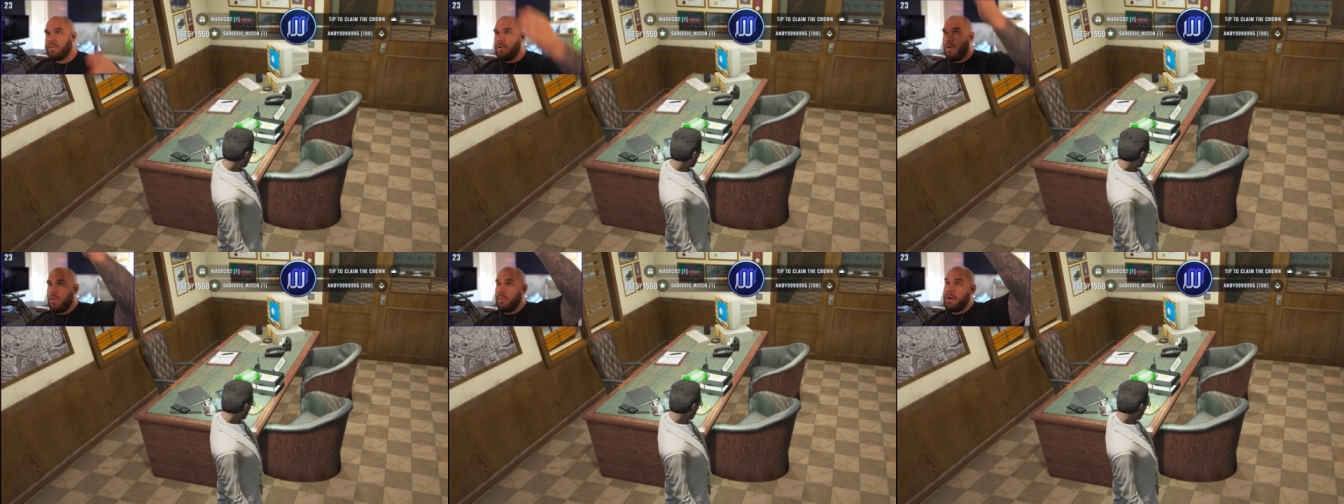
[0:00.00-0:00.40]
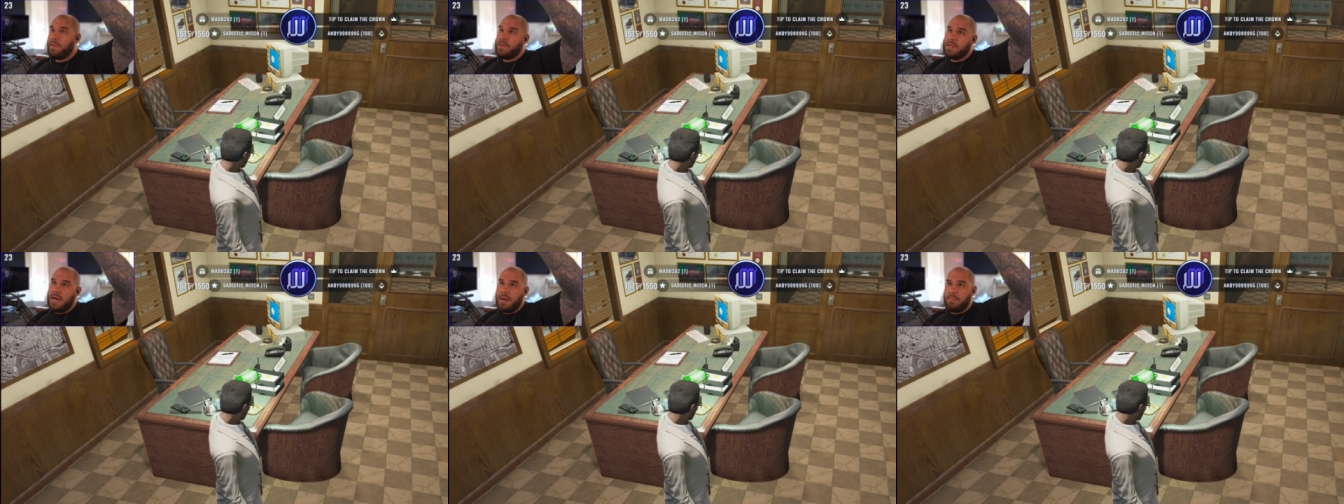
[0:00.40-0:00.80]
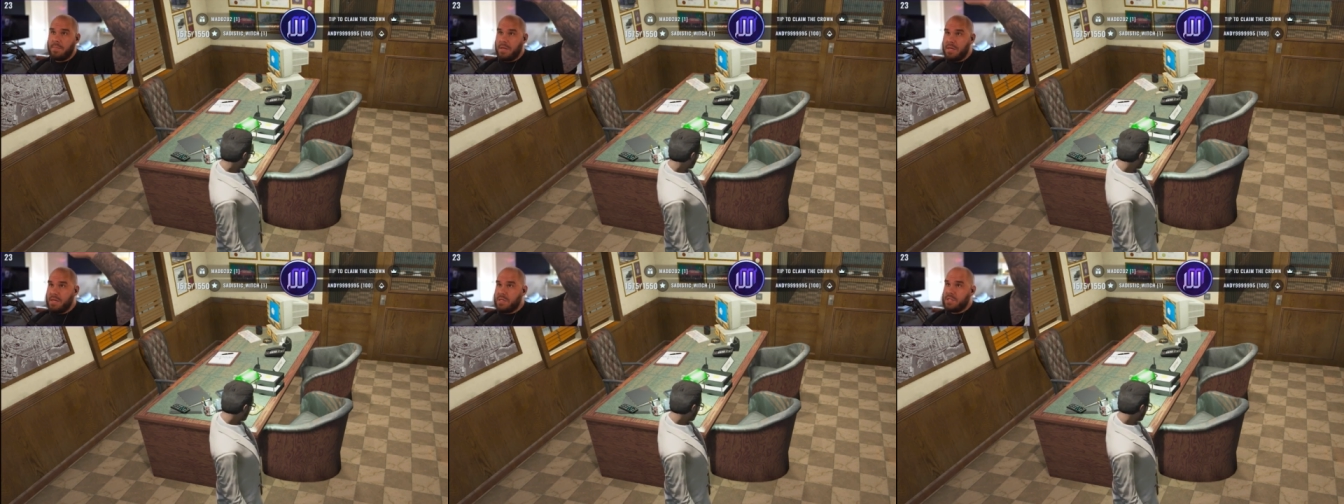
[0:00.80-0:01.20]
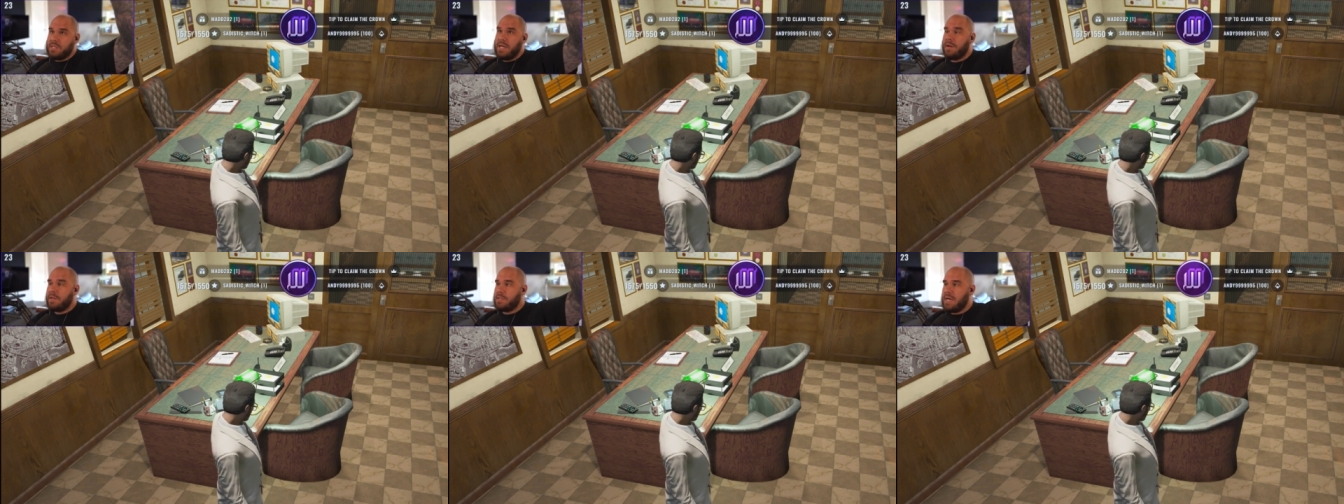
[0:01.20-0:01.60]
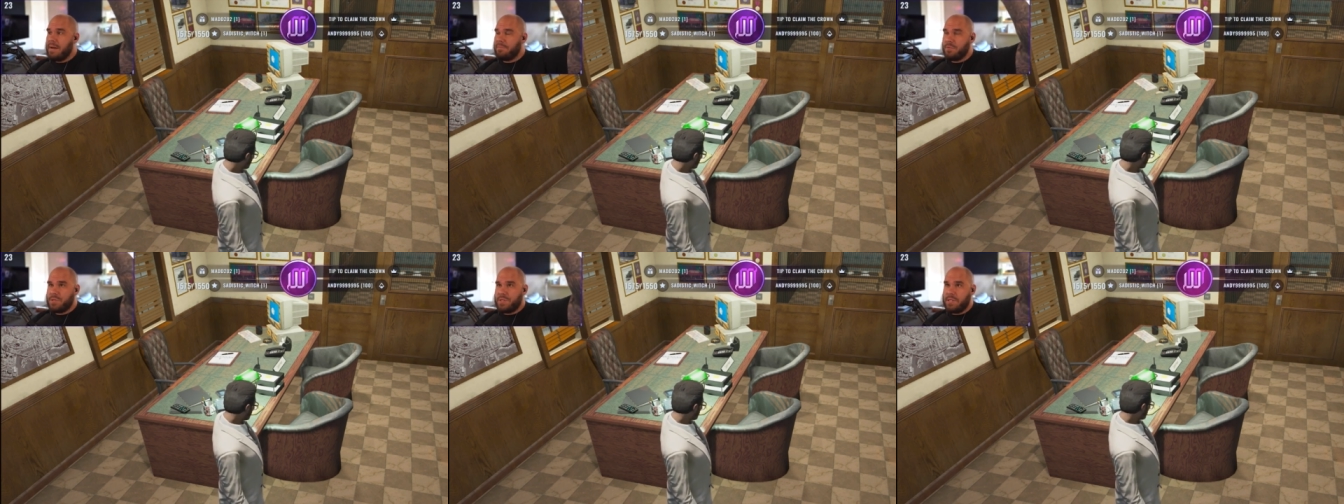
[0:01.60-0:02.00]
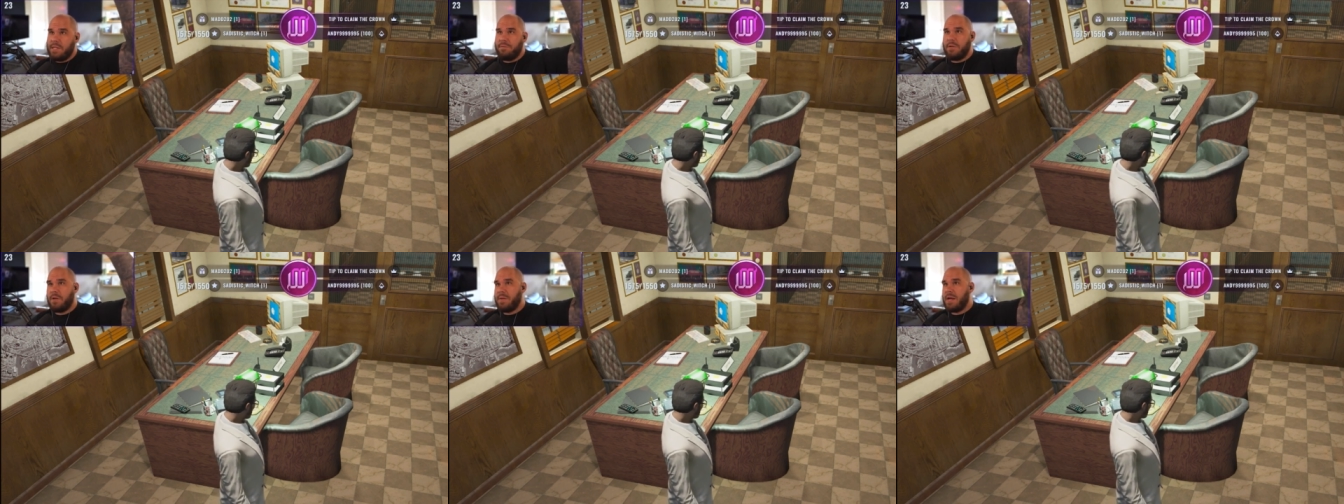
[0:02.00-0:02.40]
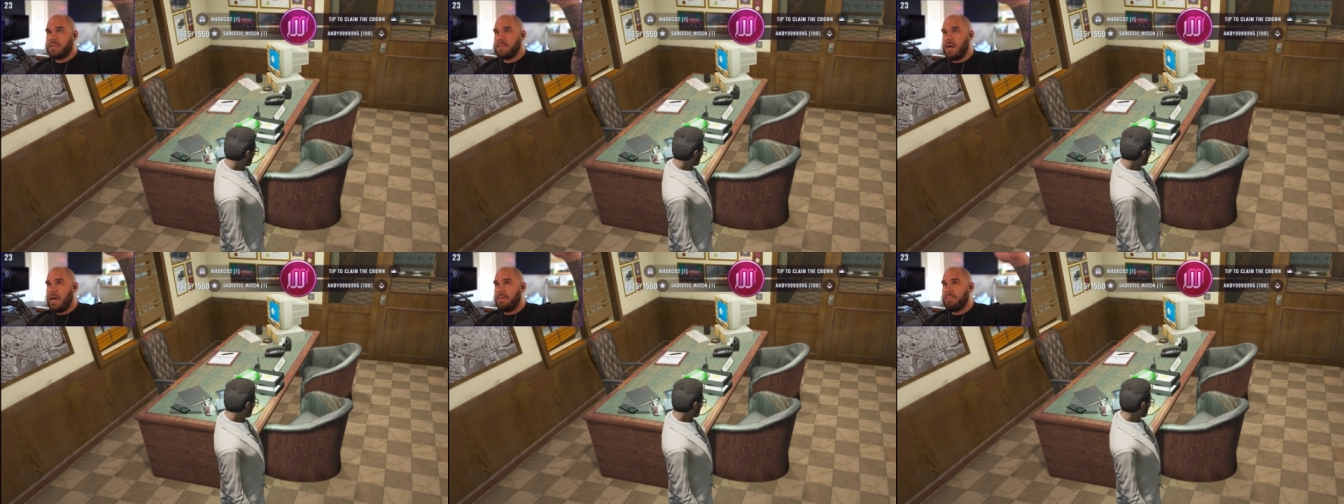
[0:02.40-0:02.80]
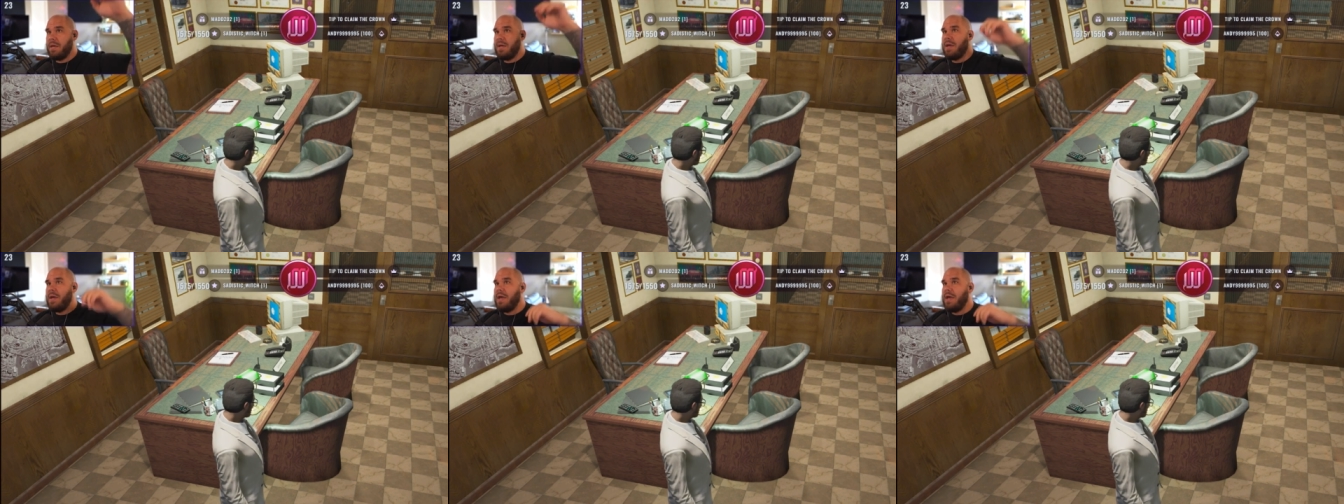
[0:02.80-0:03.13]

All the way to the top. Stayed at the top for a significant amount of time